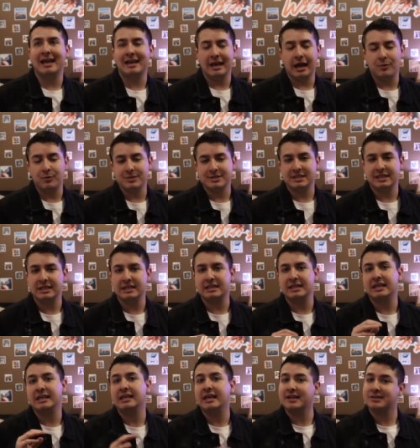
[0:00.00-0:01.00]
and I was in
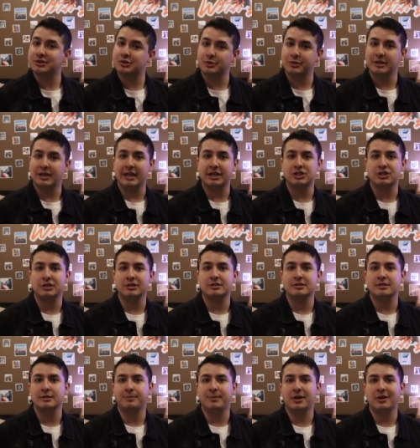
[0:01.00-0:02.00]
the guest
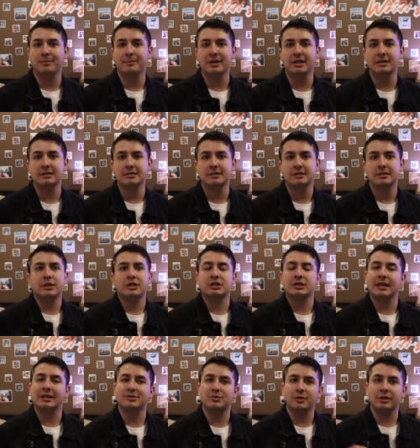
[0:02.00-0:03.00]
relations department, which
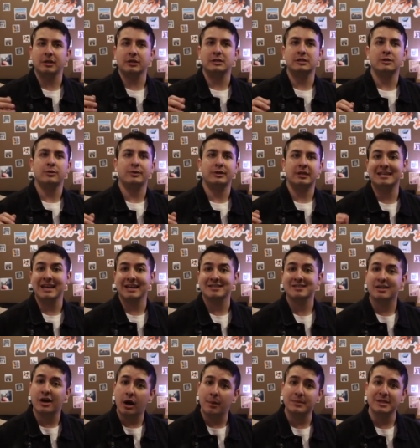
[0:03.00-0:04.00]
that's where you deal with
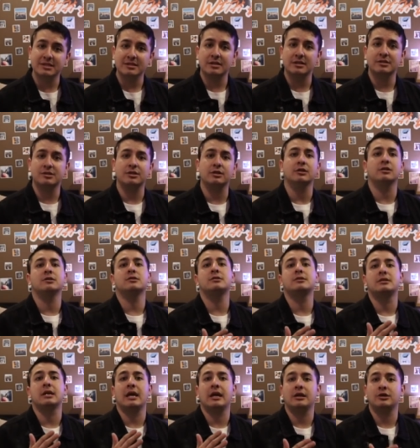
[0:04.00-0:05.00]
guest comments,
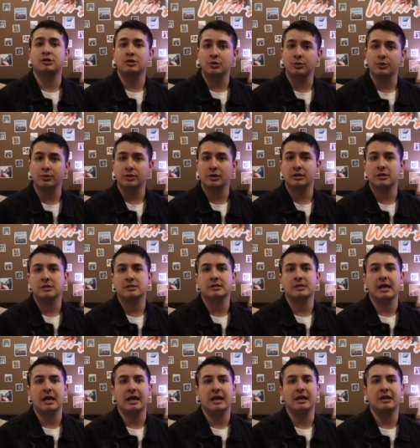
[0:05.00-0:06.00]
concerns, and tours,
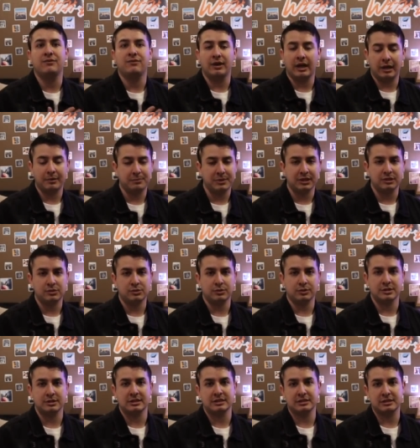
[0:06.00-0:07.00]
and V I P
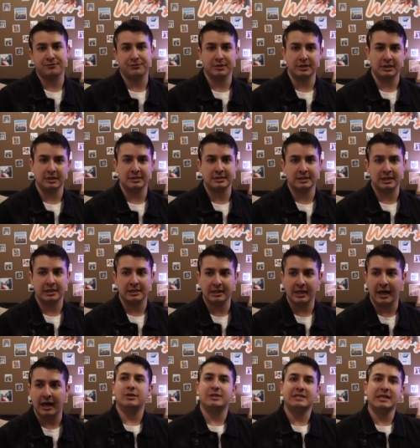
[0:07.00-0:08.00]
tours, and different things like
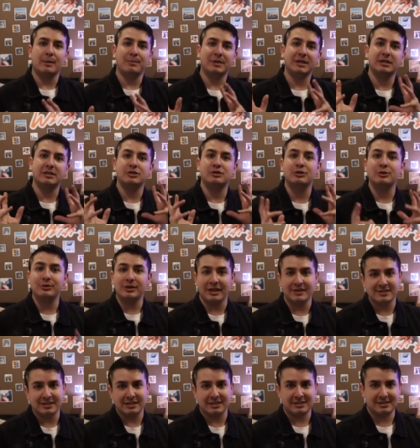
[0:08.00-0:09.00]
that. This happened in two
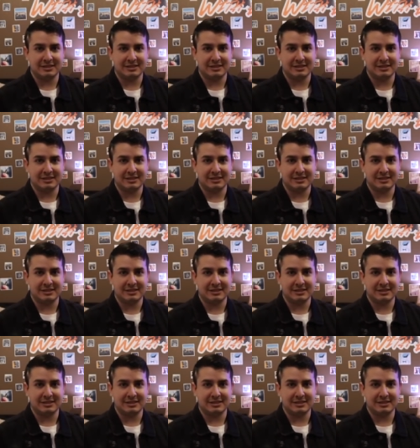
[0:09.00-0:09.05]
thousand